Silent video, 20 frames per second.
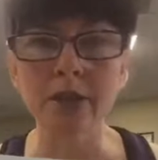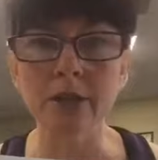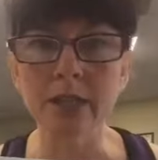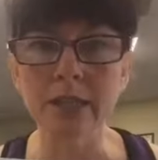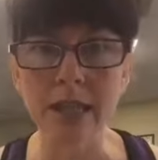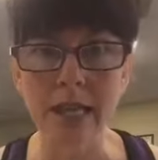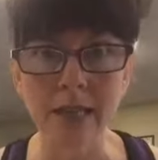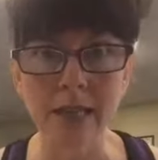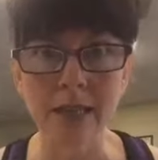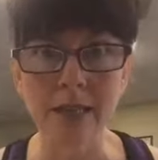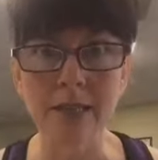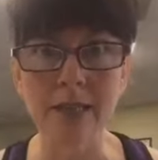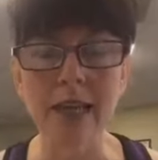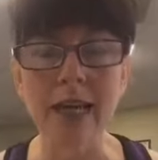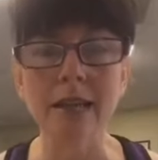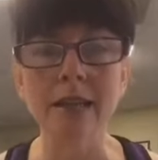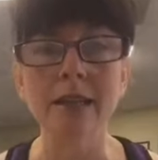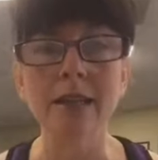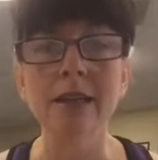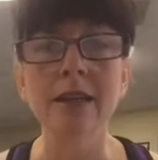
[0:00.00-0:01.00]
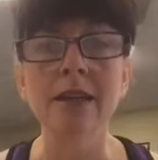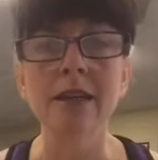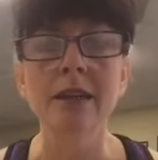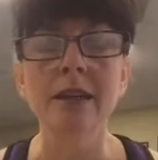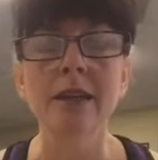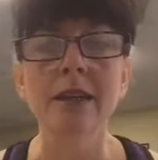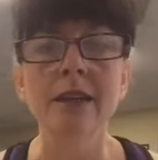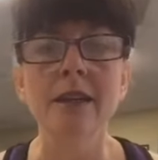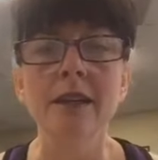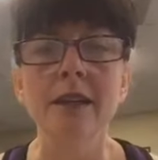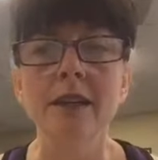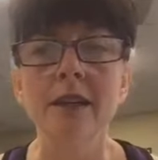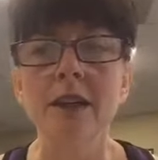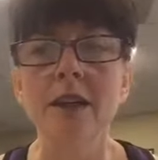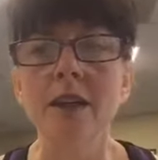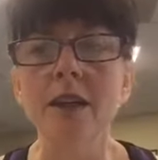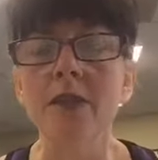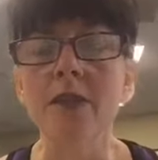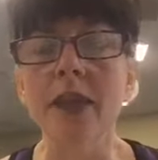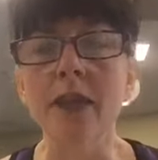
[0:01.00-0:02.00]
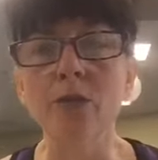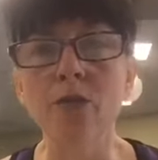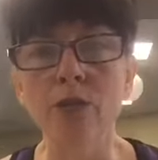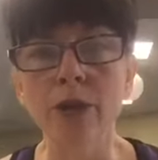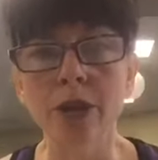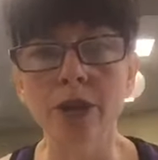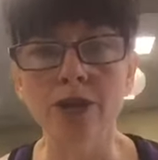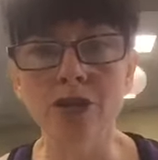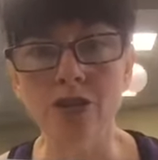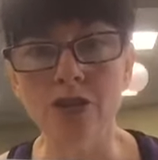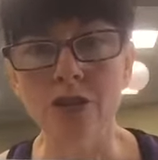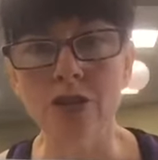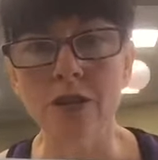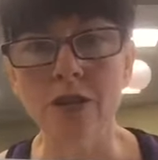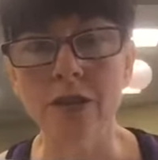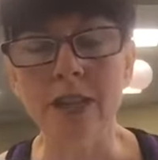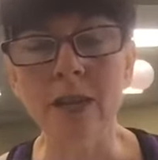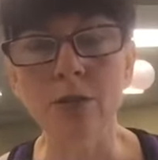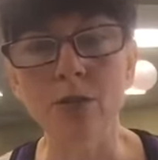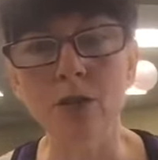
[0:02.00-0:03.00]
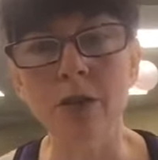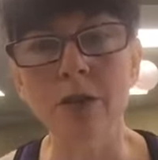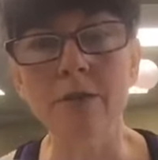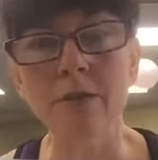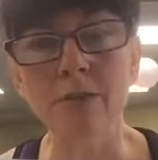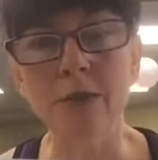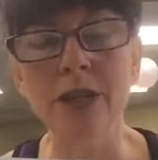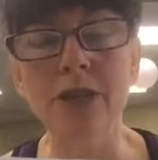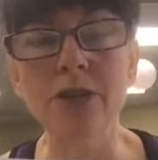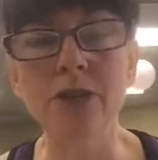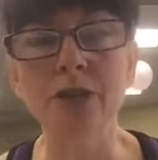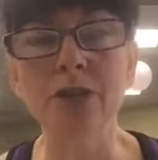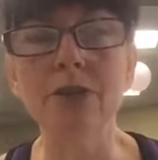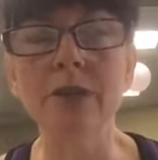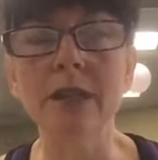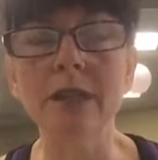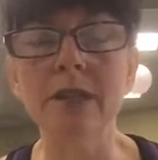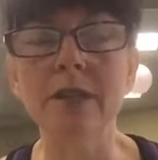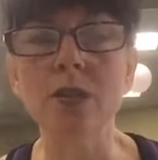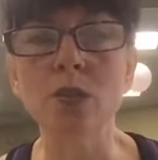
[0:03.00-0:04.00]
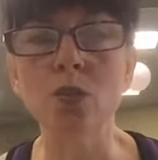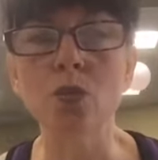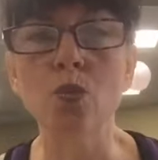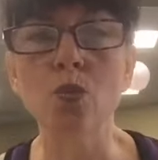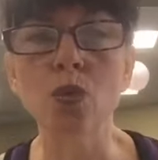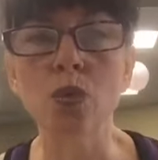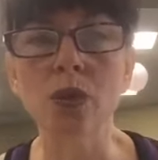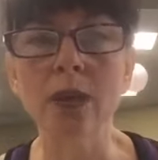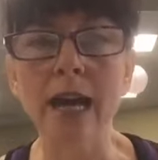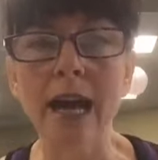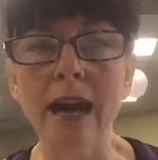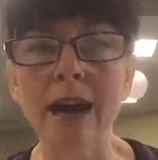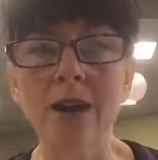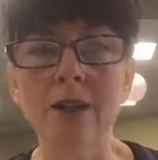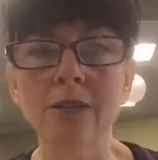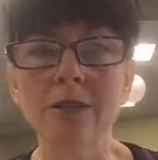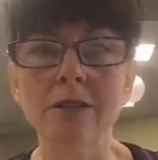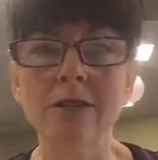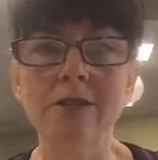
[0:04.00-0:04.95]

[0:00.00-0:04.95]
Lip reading: saying that they wish they would have been doing this workout